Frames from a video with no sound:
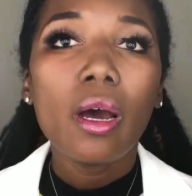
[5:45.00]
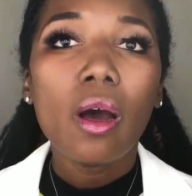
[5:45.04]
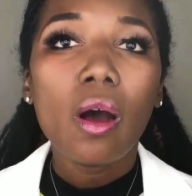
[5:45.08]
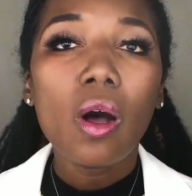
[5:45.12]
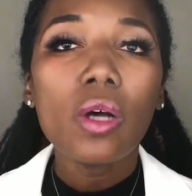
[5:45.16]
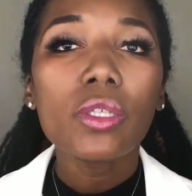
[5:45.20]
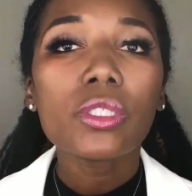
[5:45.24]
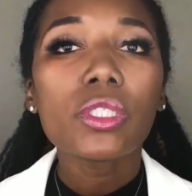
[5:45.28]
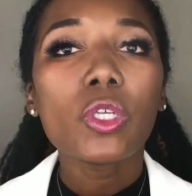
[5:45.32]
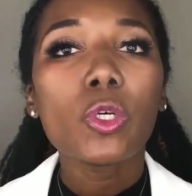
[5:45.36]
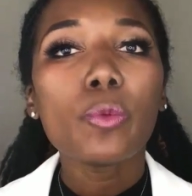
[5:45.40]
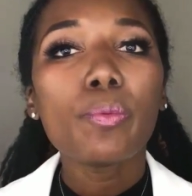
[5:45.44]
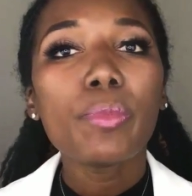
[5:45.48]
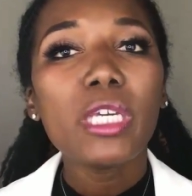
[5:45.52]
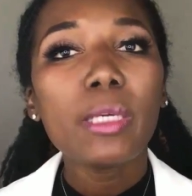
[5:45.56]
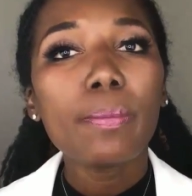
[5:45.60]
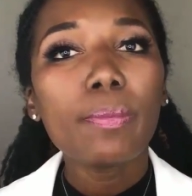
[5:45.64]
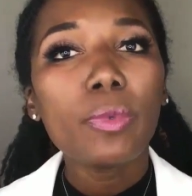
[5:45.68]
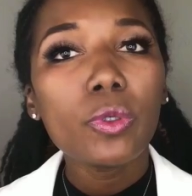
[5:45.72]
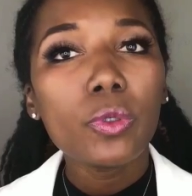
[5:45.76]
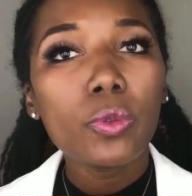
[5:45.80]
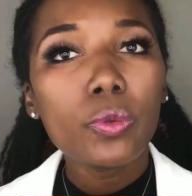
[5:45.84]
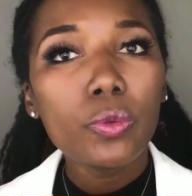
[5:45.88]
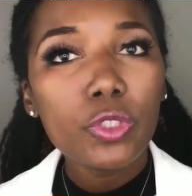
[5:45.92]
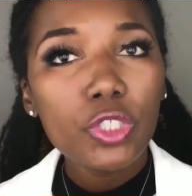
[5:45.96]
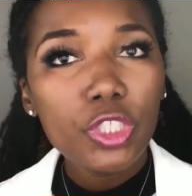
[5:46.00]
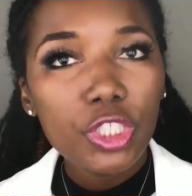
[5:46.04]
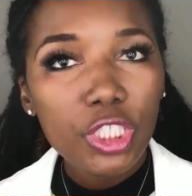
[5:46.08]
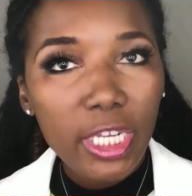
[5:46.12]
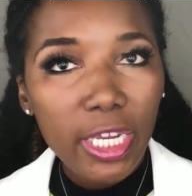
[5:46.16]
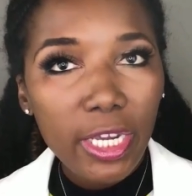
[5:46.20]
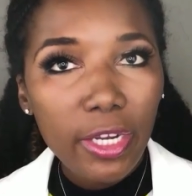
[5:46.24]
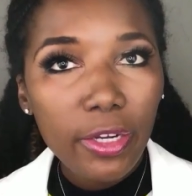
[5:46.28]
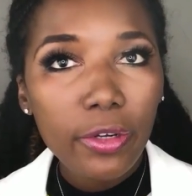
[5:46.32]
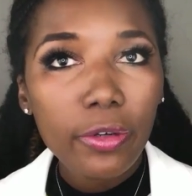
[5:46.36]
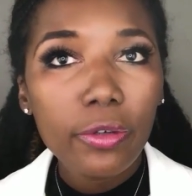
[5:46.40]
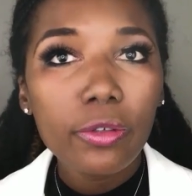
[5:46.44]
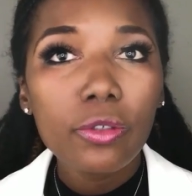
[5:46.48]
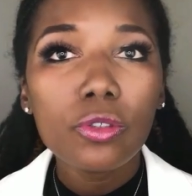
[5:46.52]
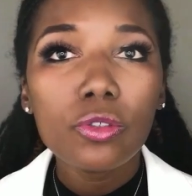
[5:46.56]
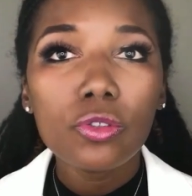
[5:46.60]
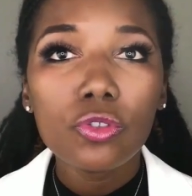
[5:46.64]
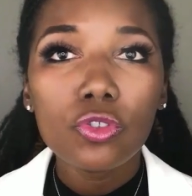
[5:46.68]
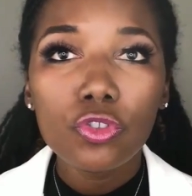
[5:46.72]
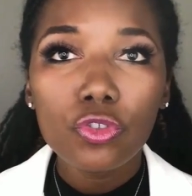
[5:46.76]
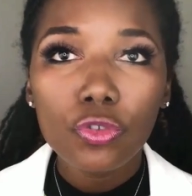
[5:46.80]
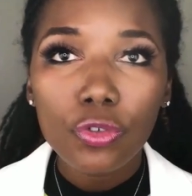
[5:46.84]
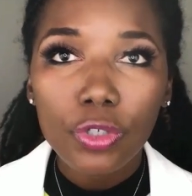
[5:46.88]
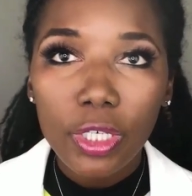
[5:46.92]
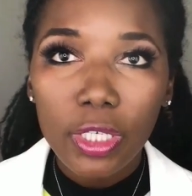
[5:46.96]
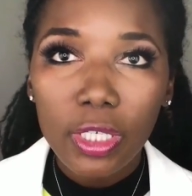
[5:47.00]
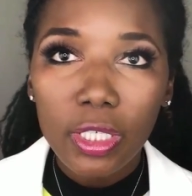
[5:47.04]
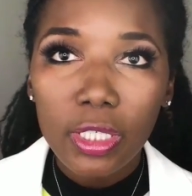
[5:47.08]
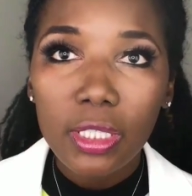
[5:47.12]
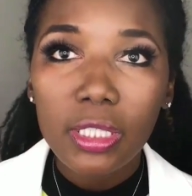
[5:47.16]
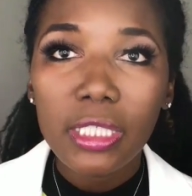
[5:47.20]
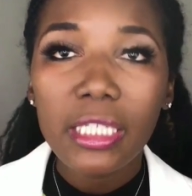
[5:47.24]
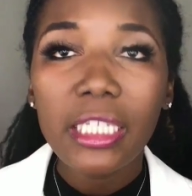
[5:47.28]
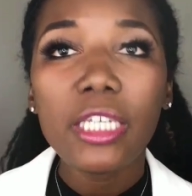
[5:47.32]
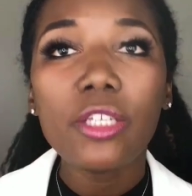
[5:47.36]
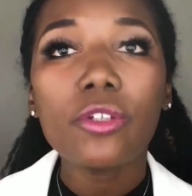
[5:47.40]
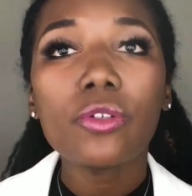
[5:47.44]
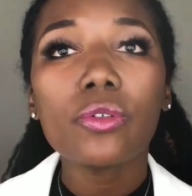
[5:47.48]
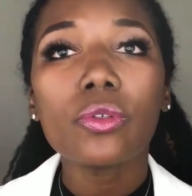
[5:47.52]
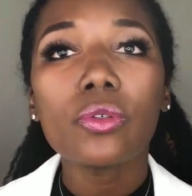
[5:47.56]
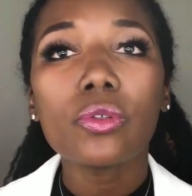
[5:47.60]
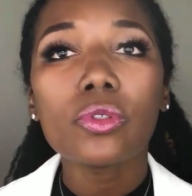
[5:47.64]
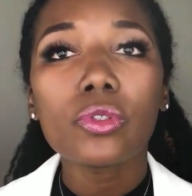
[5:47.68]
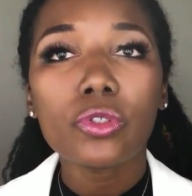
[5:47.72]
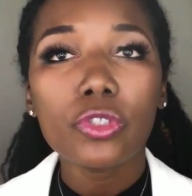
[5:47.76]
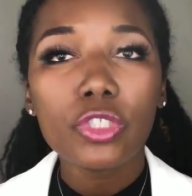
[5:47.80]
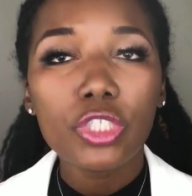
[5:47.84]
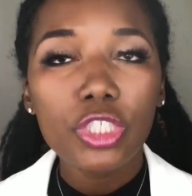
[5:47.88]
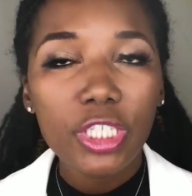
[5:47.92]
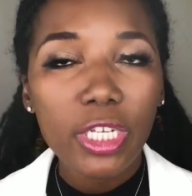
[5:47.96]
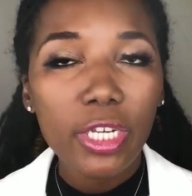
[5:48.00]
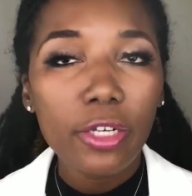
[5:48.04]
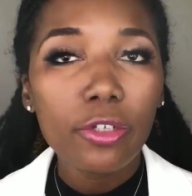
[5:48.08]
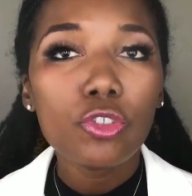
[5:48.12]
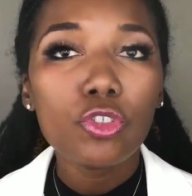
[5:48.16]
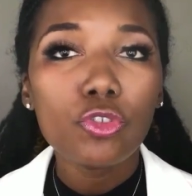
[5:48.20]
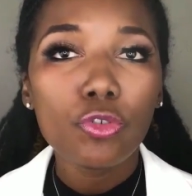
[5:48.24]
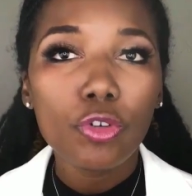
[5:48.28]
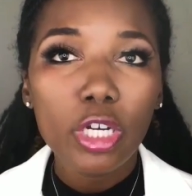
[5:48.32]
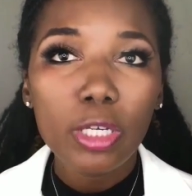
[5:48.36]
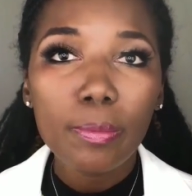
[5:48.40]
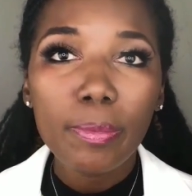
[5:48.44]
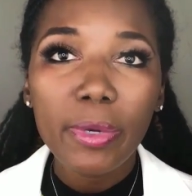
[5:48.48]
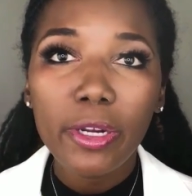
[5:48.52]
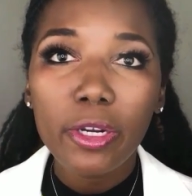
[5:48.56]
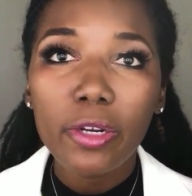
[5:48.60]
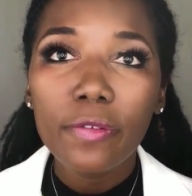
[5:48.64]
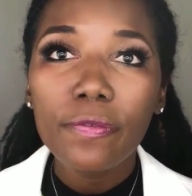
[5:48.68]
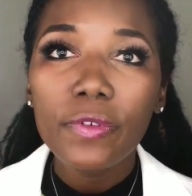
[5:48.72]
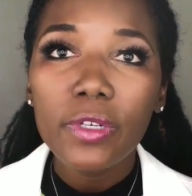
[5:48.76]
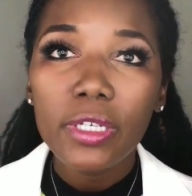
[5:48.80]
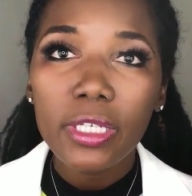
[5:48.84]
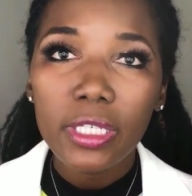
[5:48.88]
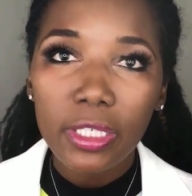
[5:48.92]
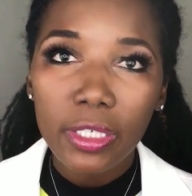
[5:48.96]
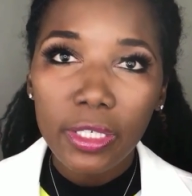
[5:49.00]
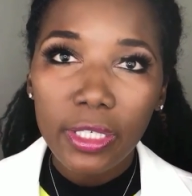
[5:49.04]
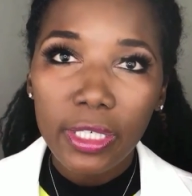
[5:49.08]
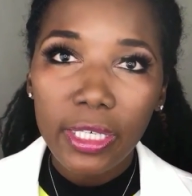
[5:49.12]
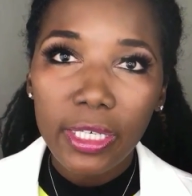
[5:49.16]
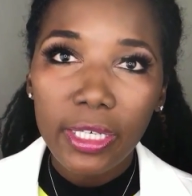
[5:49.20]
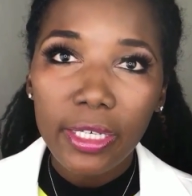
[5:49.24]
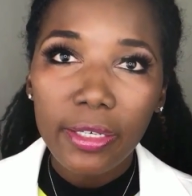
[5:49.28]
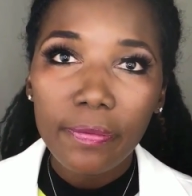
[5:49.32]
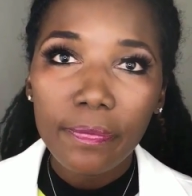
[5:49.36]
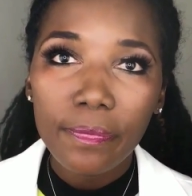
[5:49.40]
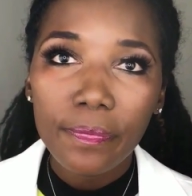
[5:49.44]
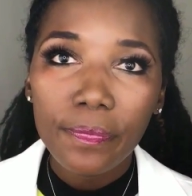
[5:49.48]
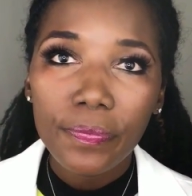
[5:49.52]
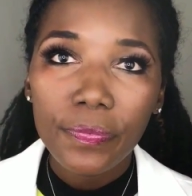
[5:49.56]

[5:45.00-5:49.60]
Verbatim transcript: also people who share drug needles or share drug paraphernalia,